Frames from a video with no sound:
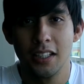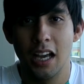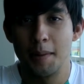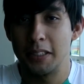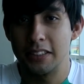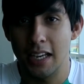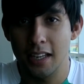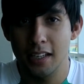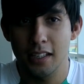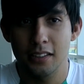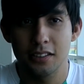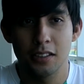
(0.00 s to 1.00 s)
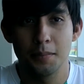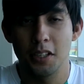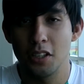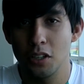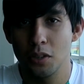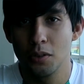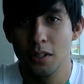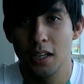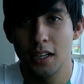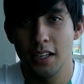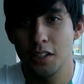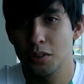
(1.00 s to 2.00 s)
I'm excited. It's something new.
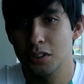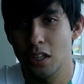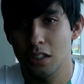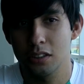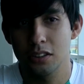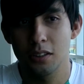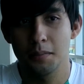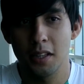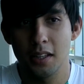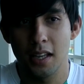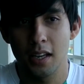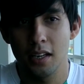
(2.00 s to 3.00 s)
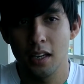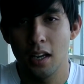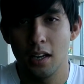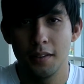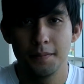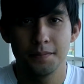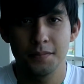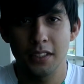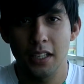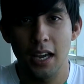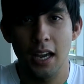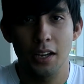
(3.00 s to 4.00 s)
Indoor soccer is something that
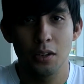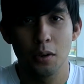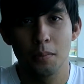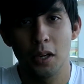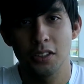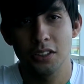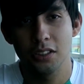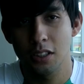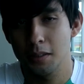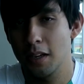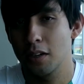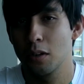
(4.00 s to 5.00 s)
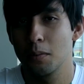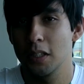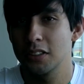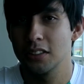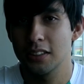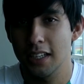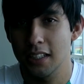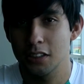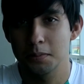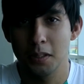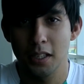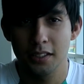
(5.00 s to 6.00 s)
I grew up watching. So I grew up watching
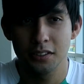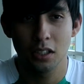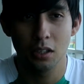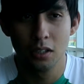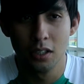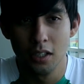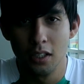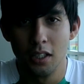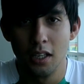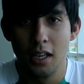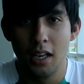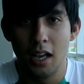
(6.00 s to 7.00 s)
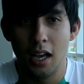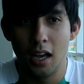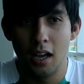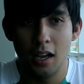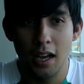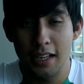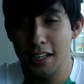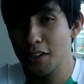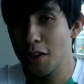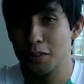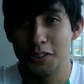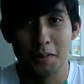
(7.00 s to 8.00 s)
Sidekicks play. So I didn't
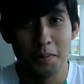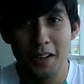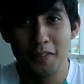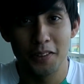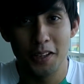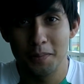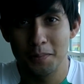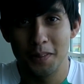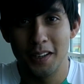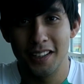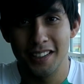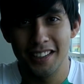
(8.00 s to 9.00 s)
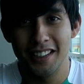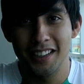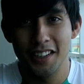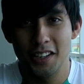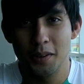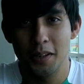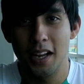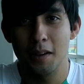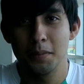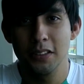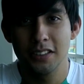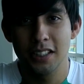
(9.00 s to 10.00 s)
know I was going to play for them, but you know, it
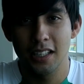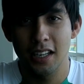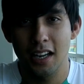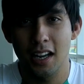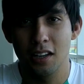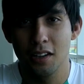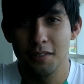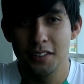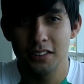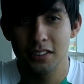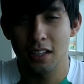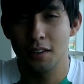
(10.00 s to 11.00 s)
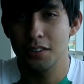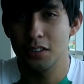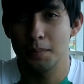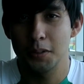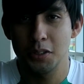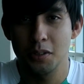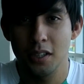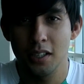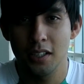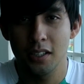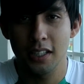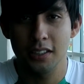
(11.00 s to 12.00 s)
happens. And I love this. I love this
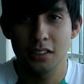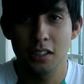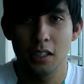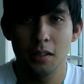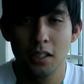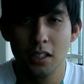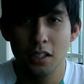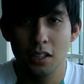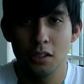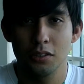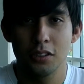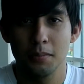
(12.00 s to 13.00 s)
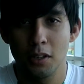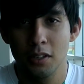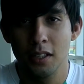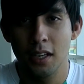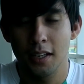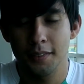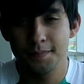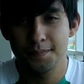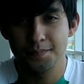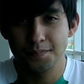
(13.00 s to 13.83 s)
opportunity. Thanks to Coach Simon. And